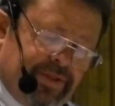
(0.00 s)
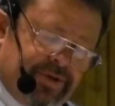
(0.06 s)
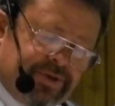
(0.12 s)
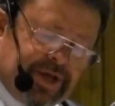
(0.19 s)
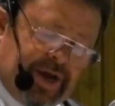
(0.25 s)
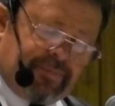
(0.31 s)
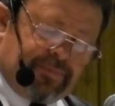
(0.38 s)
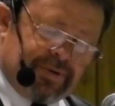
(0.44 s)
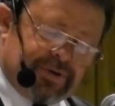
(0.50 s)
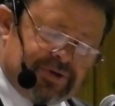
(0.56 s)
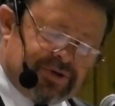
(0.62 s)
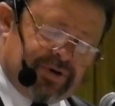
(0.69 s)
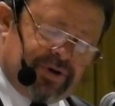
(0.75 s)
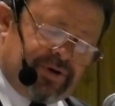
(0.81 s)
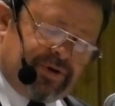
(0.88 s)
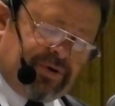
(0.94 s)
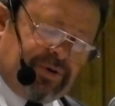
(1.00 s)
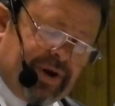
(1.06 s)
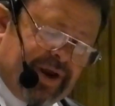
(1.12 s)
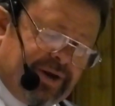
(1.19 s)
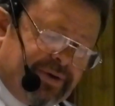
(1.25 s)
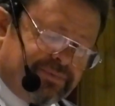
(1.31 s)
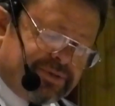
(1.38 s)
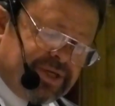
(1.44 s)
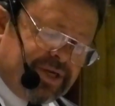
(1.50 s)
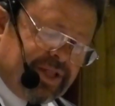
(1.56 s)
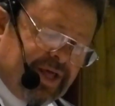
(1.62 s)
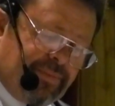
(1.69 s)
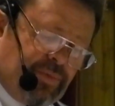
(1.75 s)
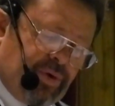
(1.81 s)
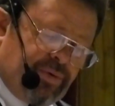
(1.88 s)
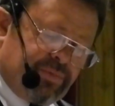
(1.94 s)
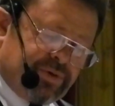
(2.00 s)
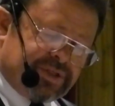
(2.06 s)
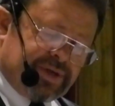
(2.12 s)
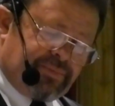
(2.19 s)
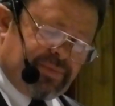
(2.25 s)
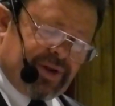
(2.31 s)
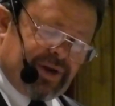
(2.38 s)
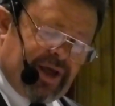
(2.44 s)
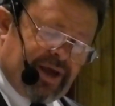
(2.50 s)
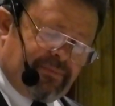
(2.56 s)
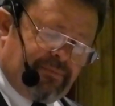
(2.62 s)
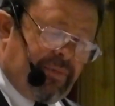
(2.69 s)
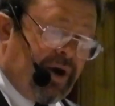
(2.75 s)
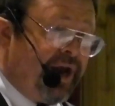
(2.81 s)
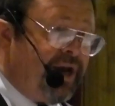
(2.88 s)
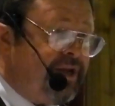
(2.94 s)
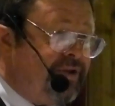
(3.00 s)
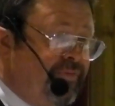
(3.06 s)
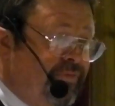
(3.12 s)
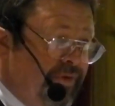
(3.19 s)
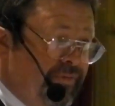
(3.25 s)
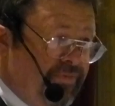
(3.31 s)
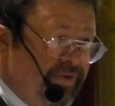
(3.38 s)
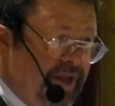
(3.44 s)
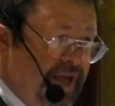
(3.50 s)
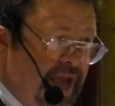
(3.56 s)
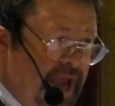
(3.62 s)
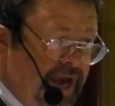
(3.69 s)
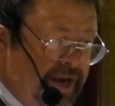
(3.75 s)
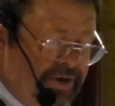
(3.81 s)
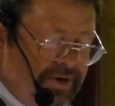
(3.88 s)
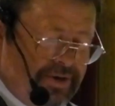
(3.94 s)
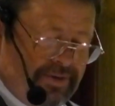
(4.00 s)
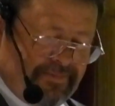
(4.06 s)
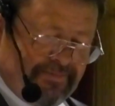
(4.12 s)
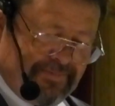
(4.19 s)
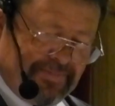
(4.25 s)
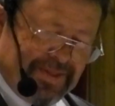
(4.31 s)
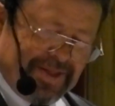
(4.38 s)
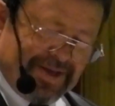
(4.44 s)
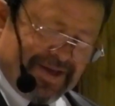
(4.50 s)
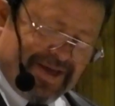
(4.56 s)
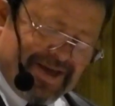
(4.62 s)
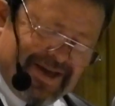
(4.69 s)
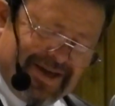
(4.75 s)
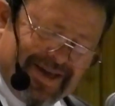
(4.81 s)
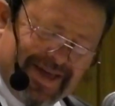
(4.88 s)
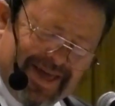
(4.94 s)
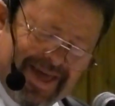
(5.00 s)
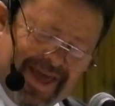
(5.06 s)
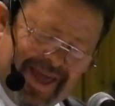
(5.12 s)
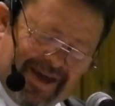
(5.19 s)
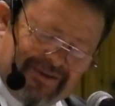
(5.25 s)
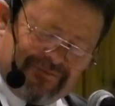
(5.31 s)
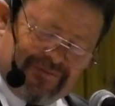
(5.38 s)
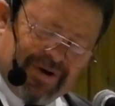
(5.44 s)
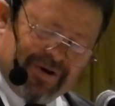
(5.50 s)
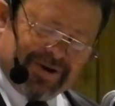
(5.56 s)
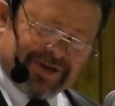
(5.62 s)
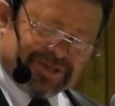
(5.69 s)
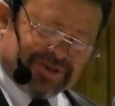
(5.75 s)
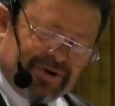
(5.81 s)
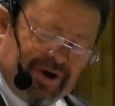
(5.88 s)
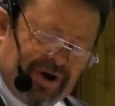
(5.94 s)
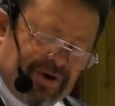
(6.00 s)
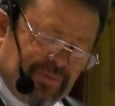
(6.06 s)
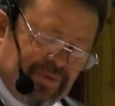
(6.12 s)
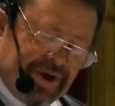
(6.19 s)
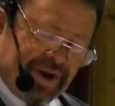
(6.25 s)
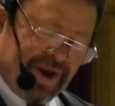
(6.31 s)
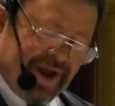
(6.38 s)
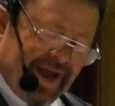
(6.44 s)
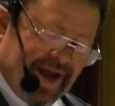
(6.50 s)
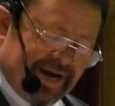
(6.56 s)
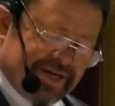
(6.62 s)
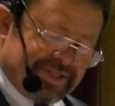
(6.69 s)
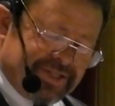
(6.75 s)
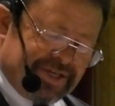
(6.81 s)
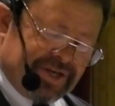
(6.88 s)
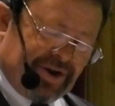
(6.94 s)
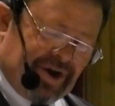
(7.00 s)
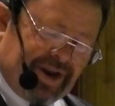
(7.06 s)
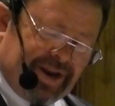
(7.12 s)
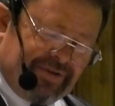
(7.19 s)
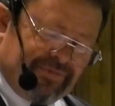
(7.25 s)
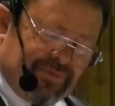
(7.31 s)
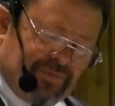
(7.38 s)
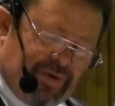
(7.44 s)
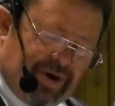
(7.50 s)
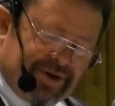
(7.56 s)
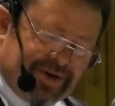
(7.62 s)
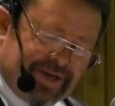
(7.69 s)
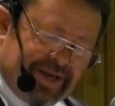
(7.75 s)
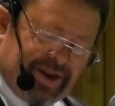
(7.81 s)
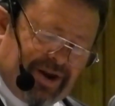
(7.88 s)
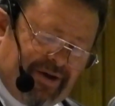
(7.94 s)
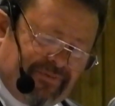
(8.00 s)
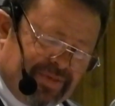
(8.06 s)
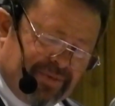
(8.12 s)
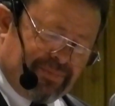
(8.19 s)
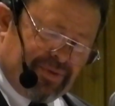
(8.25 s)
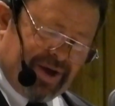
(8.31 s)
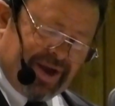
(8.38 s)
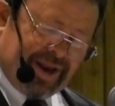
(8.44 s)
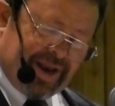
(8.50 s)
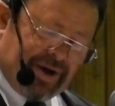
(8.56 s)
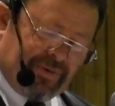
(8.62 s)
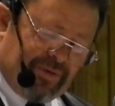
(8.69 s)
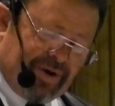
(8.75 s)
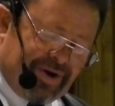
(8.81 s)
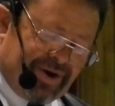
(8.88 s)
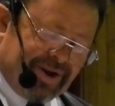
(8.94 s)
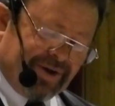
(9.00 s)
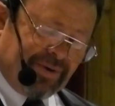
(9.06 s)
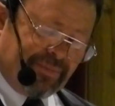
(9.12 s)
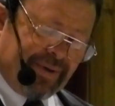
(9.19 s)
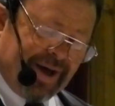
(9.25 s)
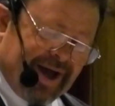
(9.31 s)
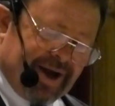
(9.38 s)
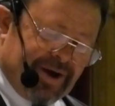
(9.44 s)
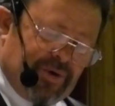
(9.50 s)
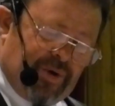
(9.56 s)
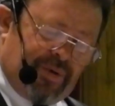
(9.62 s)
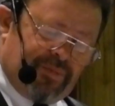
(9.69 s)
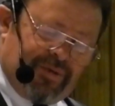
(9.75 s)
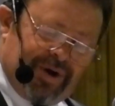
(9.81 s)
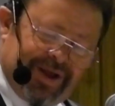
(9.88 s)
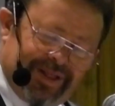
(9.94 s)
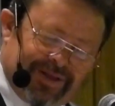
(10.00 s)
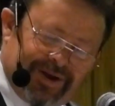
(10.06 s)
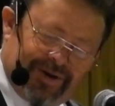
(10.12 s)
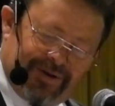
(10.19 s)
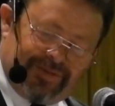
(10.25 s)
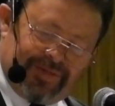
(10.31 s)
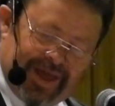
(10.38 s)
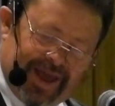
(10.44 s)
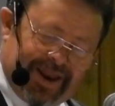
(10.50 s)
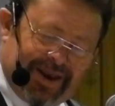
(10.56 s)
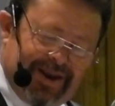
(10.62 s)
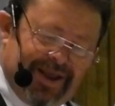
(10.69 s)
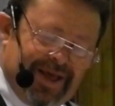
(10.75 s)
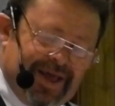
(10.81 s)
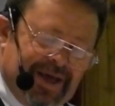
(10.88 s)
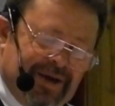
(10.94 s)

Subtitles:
The temperature at Uranium City that morning was something like -58. And very strong wind. I actually did not even want to get off the plane. I wanted to go back home right there and then.